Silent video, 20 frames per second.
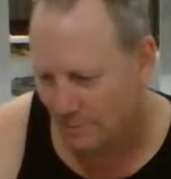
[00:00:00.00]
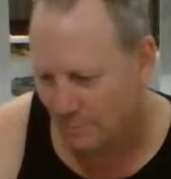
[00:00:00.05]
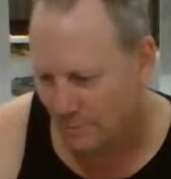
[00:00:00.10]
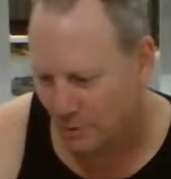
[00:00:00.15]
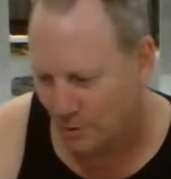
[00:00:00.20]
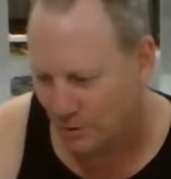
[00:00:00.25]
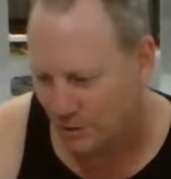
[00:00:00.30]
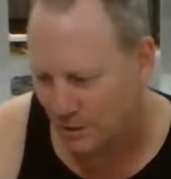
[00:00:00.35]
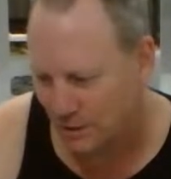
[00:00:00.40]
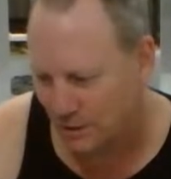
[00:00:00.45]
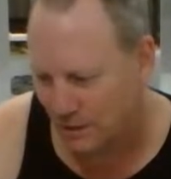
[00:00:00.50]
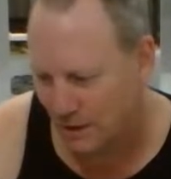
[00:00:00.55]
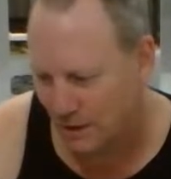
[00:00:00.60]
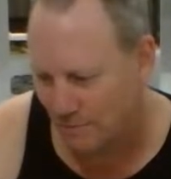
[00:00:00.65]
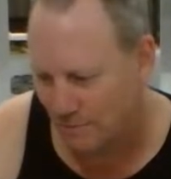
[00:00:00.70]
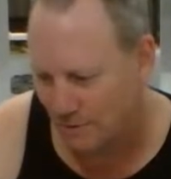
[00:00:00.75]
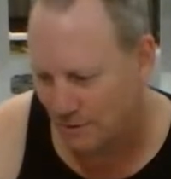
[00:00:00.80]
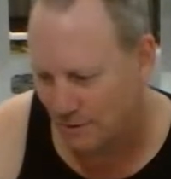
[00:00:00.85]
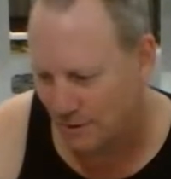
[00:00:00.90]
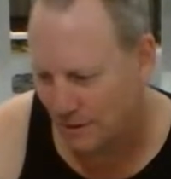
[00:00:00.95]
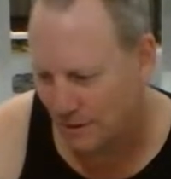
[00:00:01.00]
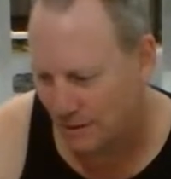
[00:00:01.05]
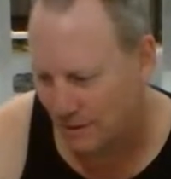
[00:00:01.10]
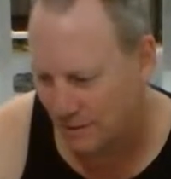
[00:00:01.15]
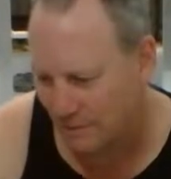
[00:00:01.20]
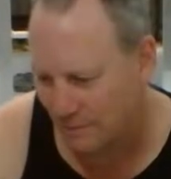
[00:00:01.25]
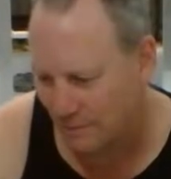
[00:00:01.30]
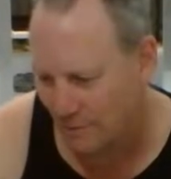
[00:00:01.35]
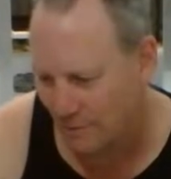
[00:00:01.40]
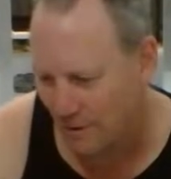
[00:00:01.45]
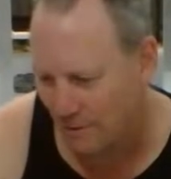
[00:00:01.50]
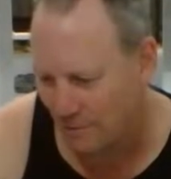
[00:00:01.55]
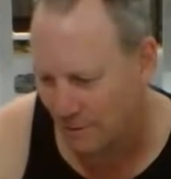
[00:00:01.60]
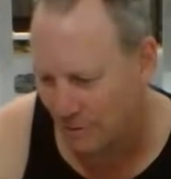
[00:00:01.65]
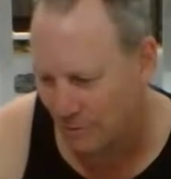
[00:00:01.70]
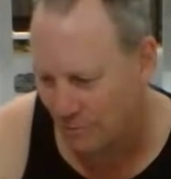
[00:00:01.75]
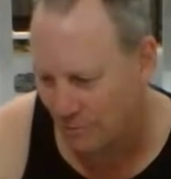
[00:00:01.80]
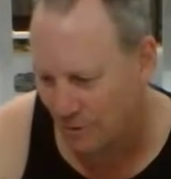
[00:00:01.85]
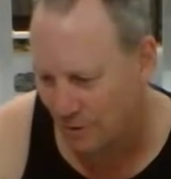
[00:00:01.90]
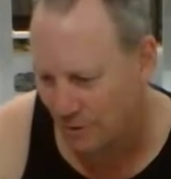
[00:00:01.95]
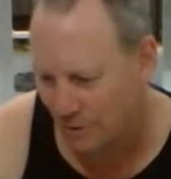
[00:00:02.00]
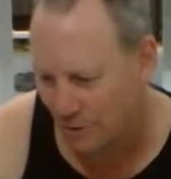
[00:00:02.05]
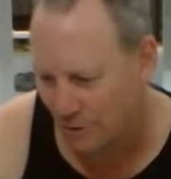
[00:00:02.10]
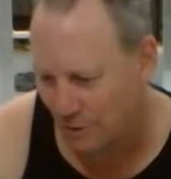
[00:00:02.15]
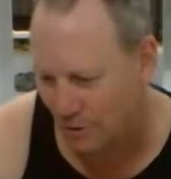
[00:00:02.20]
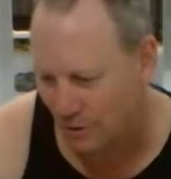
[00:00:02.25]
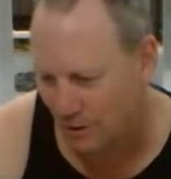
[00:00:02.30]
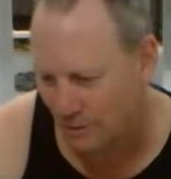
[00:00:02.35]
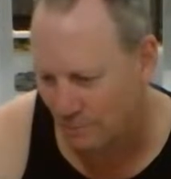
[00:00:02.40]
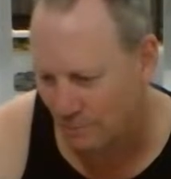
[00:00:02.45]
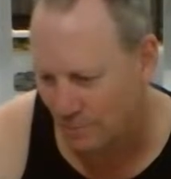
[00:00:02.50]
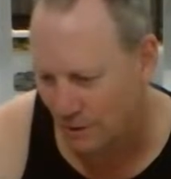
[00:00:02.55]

Mossy Lover Ferrari 330